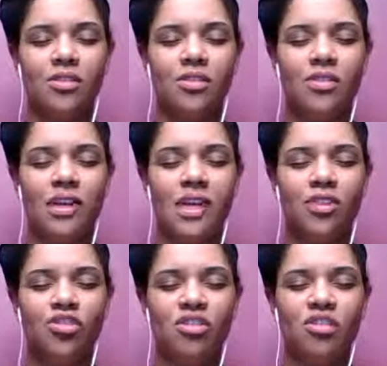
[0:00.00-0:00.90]
To that
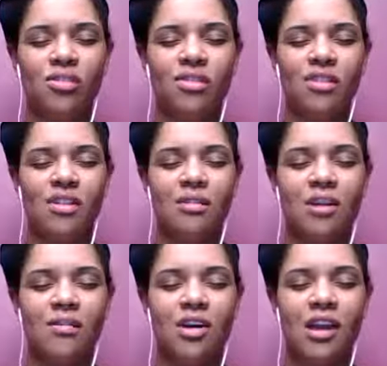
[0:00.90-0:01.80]
energy source that's
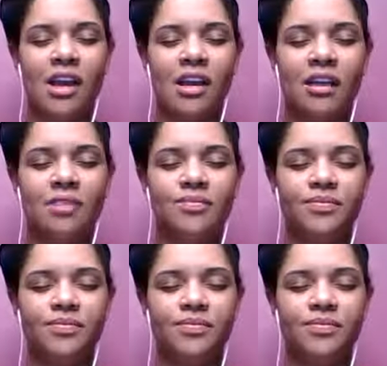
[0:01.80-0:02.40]
above our head.